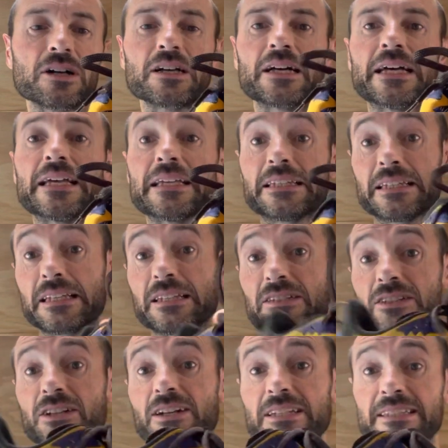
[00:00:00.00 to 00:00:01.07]
a
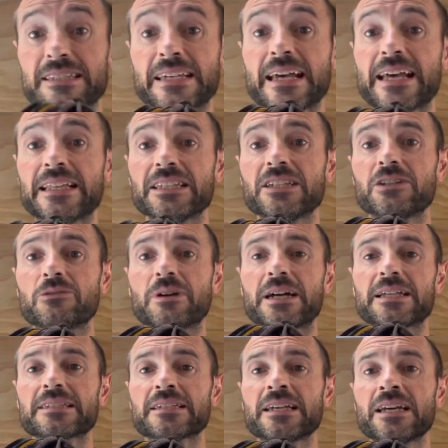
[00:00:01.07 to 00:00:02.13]
size 10
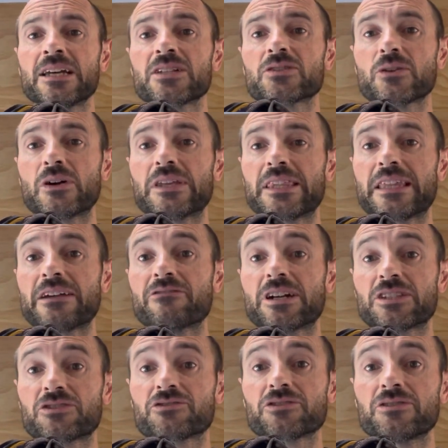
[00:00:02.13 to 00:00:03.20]
US, so they
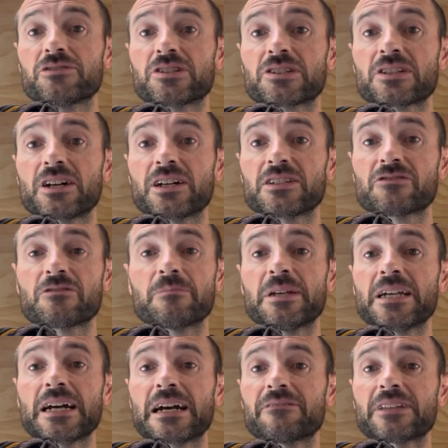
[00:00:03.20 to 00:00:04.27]
run true to size for
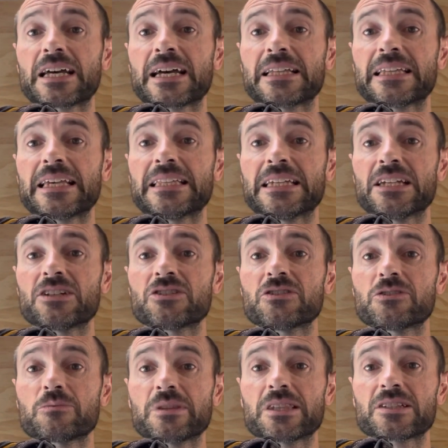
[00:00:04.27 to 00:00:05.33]
me. I haven't had any
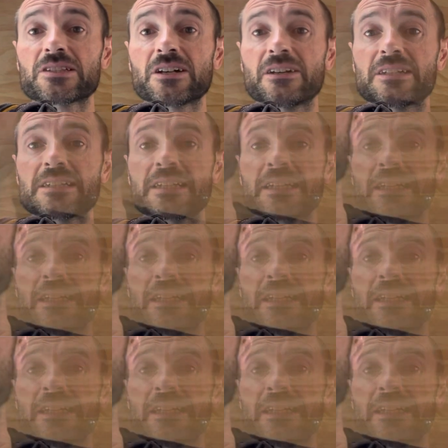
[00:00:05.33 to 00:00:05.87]
issues with the sizing.